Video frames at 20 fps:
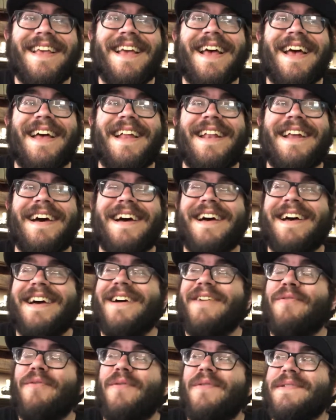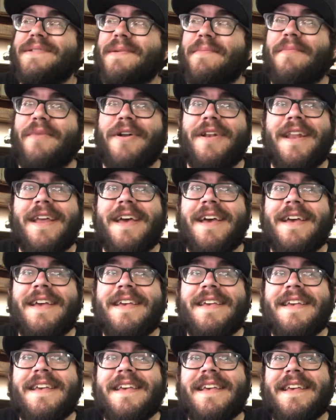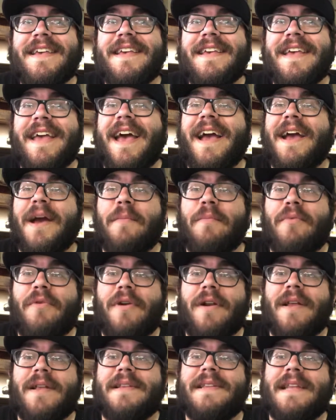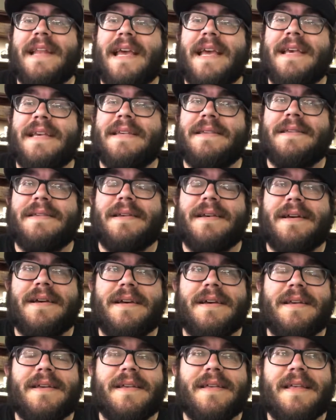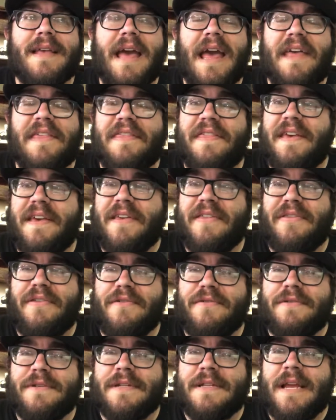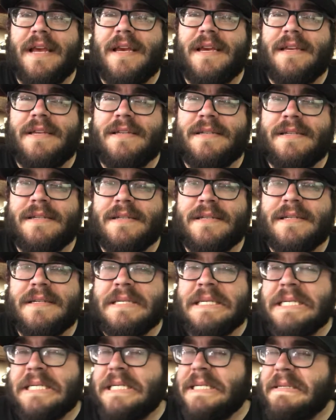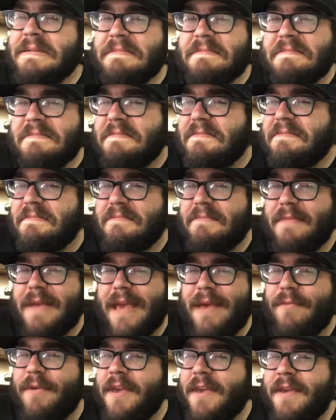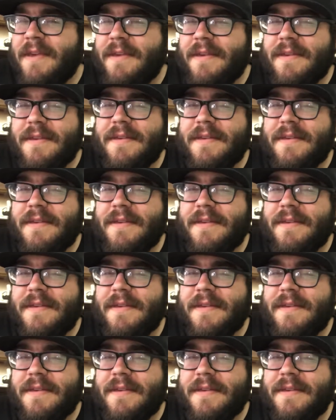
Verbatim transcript: on, uh, what was it, Monday? Yeah, I got bored. Today is, uh, I think, Thursday, maybe.